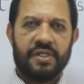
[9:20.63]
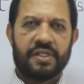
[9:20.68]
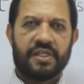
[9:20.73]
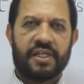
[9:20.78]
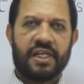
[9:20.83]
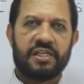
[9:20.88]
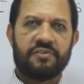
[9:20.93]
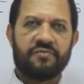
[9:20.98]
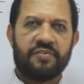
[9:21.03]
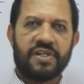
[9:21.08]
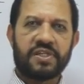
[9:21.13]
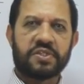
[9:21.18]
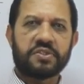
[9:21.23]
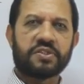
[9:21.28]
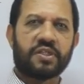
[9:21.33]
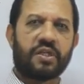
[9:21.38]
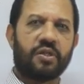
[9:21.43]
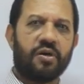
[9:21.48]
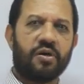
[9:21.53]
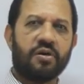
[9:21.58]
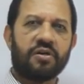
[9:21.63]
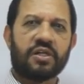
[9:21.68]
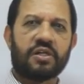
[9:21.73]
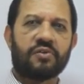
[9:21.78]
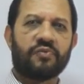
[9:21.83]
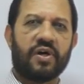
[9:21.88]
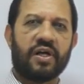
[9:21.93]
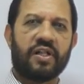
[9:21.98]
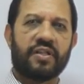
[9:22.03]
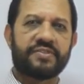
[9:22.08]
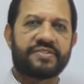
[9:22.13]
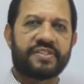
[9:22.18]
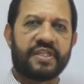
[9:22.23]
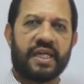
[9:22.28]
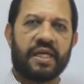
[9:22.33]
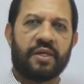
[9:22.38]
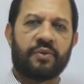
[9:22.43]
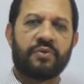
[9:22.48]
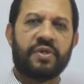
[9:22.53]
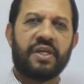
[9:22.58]
convert to the longer vowel
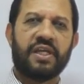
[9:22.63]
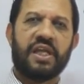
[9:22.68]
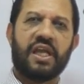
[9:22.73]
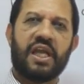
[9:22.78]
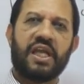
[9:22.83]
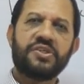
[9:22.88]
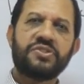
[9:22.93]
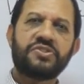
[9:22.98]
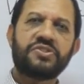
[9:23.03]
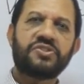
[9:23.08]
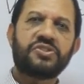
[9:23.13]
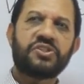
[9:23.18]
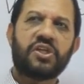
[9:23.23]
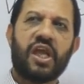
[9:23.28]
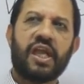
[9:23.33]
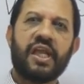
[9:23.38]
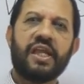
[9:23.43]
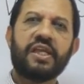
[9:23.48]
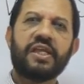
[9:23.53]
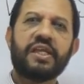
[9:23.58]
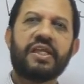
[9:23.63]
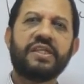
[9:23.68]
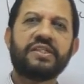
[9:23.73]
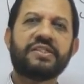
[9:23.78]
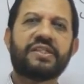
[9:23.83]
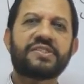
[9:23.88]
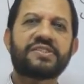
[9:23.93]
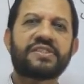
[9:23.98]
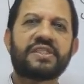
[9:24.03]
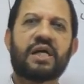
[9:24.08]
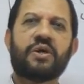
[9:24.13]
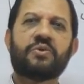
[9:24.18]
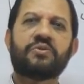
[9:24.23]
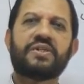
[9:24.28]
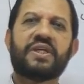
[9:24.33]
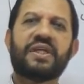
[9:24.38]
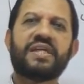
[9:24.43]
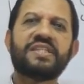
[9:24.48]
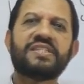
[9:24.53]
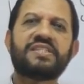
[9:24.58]
sound and change the
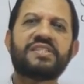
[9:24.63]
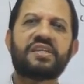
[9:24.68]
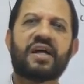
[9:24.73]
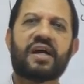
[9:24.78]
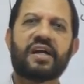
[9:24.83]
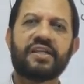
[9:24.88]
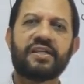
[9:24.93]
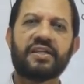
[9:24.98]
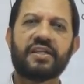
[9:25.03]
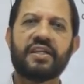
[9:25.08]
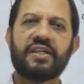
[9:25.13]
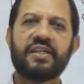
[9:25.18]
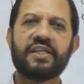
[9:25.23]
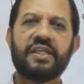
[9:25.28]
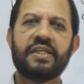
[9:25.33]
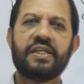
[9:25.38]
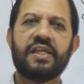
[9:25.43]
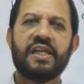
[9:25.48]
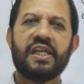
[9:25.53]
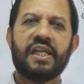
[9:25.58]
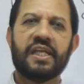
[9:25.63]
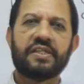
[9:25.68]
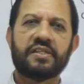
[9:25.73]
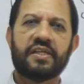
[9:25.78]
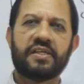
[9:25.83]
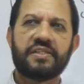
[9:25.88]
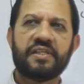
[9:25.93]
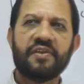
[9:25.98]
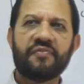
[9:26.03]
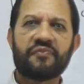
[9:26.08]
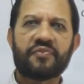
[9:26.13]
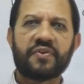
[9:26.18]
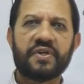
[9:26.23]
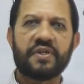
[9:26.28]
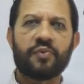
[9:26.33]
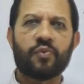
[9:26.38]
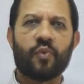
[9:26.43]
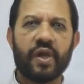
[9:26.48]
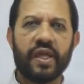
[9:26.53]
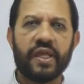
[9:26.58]
sound entirely in a
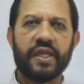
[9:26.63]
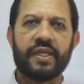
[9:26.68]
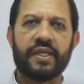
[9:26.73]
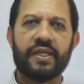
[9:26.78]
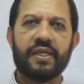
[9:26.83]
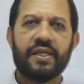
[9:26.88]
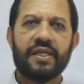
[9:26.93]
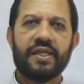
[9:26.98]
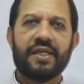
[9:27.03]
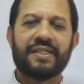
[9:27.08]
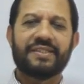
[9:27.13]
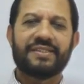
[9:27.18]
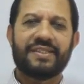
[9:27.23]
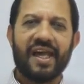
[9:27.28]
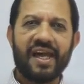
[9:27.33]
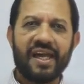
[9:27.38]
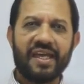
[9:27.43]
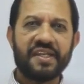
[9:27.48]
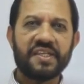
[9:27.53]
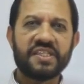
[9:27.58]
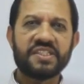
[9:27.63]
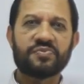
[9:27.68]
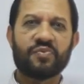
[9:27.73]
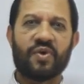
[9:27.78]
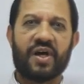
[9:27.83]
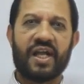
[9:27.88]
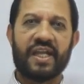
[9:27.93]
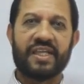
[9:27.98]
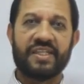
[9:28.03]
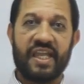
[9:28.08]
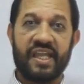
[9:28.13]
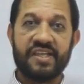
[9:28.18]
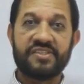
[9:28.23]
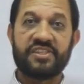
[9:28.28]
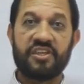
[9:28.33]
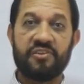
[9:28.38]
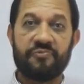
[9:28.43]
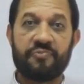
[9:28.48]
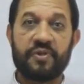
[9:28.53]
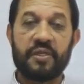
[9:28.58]
different way. That is why
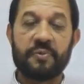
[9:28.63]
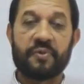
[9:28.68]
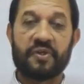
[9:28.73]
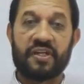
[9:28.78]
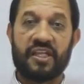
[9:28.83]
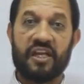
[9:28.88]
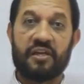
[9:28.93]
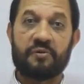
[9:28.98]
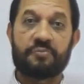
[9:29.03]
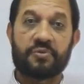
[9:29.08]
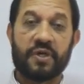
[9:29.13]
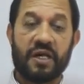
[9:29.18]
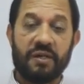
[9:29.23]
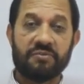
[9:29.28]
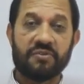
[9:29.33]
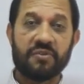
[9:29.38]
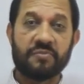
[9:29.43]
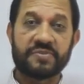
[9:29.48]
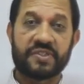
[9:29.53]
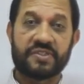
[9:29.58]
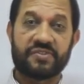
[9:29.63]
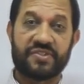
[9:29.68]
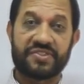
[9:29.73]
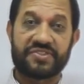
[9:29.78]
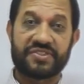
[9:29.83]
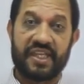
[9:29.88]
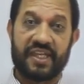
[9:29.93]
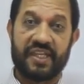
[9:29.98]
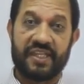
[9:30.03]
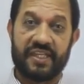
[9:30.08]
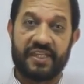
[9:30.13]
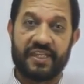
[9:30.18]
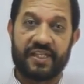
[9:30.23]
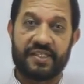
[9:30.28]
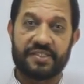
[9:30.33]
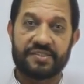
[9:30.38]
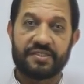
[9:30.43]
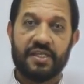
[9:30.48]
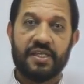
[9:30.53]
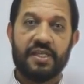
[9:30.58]
native people have problems understanding
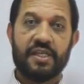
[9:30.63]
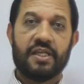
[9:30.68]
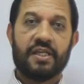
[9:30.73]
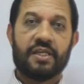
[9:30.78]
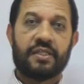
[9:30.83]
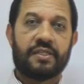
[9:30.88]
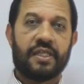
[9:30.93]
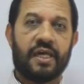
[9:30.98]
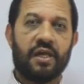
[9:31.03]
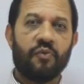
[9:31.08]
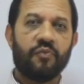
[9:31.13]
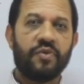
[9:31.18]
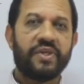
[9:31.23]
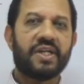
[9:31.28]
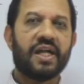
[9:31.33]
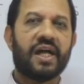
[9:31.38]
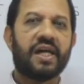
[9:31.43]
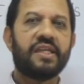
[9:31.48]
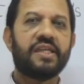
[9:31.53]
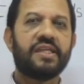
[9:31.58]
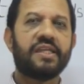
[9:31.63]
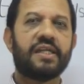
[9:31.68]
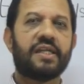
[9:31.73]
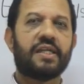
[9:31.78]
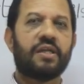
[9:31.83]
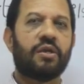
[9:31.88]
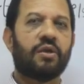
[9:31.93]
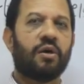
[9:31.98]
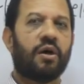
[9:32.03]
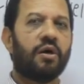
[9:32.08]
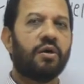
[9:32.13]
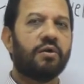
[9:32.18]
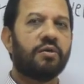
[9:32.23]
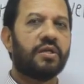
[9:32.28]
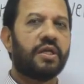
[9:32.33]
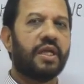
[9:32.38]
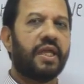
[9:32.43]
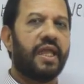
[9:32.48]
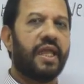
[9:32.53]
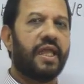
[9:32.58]
us. Now we got here
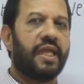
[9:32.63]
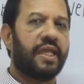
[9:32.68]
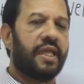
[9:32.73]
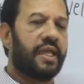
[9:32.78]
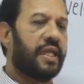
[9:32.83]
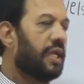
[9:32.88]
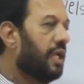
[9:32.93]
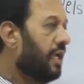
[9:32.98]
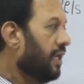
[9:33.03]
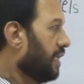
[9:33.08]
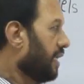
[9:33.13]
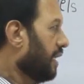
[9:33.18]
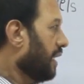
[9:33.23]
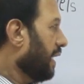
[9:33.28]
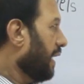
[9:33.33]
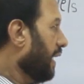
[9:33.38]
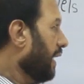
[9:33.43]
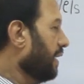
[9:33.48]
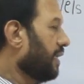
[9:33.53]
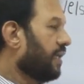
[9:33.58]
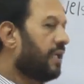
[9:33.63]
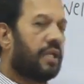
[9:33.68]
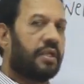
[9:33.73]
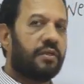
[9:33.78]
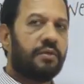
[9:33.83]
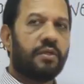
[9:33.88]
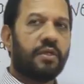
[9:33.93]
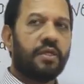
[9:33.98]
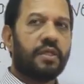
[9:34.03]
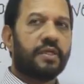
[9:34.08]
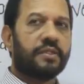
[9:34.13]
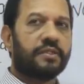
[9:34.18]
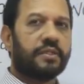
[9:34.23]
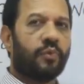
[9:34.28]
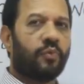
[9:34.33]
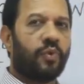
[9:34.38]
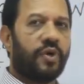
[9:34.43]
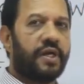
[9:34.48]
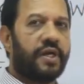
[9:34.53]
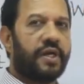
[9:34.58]
long A and
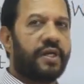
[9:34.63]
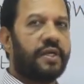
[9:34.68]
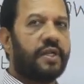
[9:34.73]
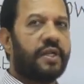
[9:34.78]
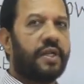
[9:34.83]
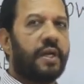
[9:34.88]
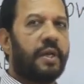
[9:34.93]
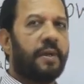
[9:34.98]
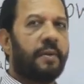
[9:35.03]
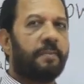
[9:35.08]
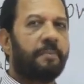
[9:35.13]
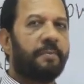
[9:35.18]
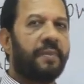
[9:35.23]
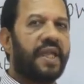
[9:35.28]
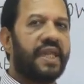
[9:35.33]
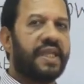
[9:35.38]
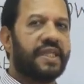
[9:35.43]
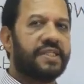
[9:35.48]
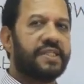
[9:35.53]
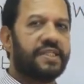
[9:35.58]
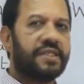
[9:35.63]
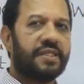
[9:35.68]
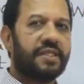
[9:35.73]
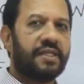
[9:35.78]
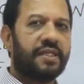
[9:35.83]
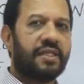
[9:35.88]
the word made.